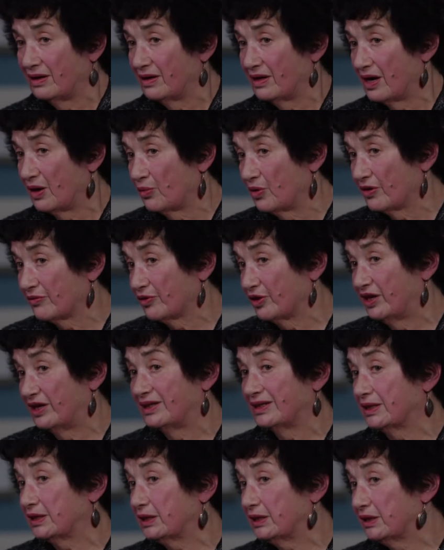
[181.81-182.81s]
However,
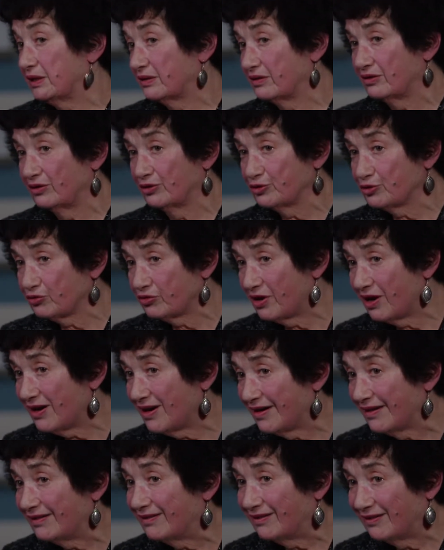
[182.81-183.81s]
in a clinical
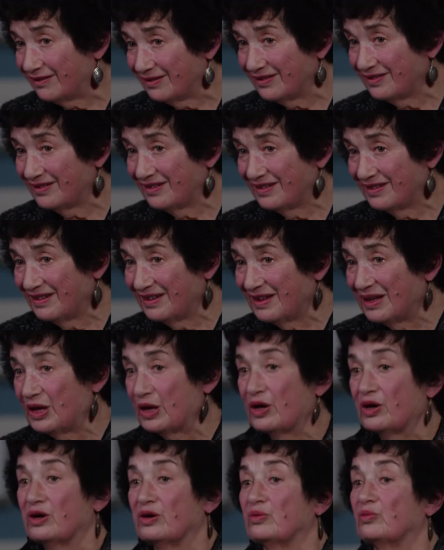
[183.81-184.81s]
trial,
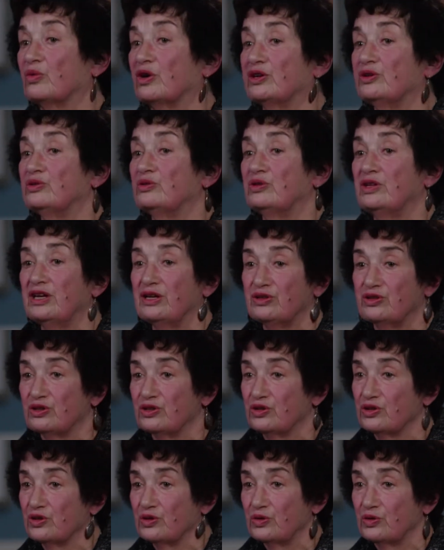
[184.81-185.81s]
what you need to
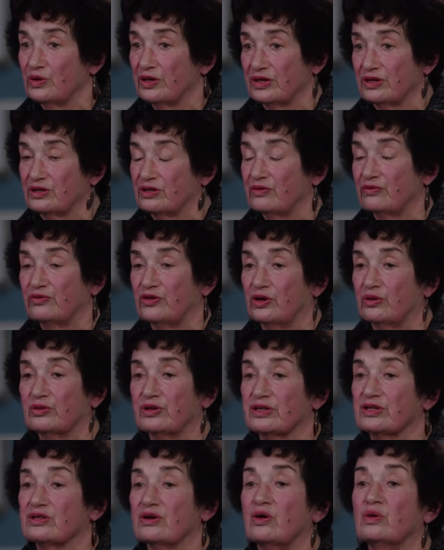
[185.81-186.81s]
do is to
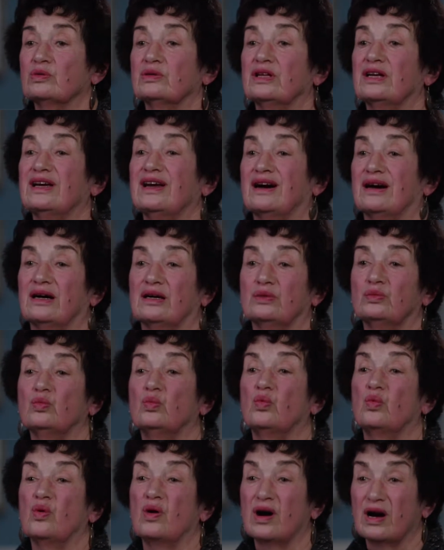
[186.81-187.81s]
focus only
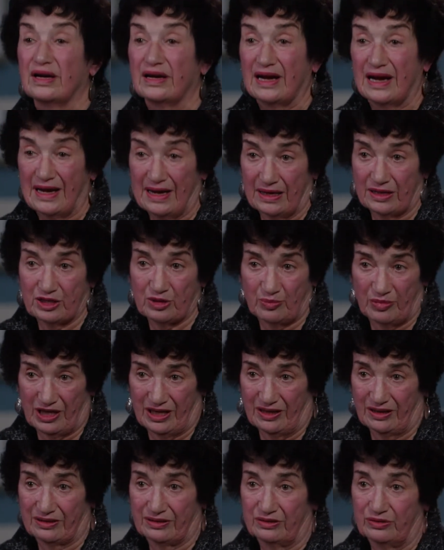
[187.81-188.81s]
on one
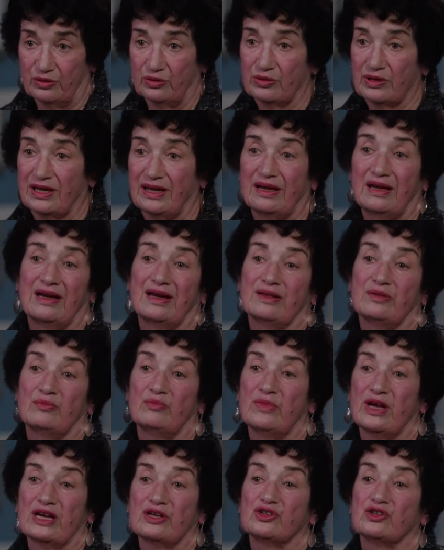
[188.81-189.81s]
aspect. You can't
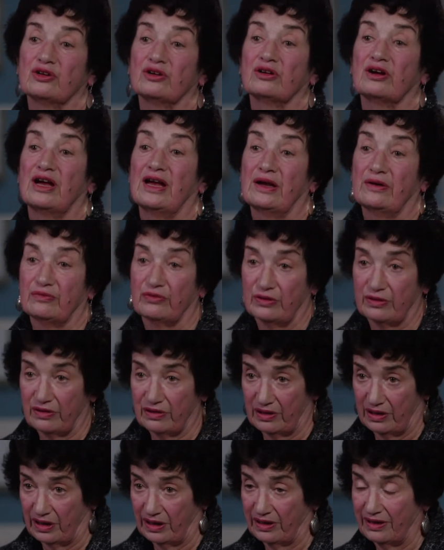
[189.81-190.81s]
measure
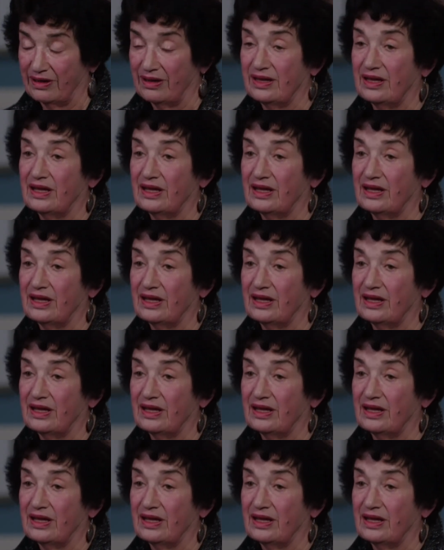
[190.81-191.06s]
everything.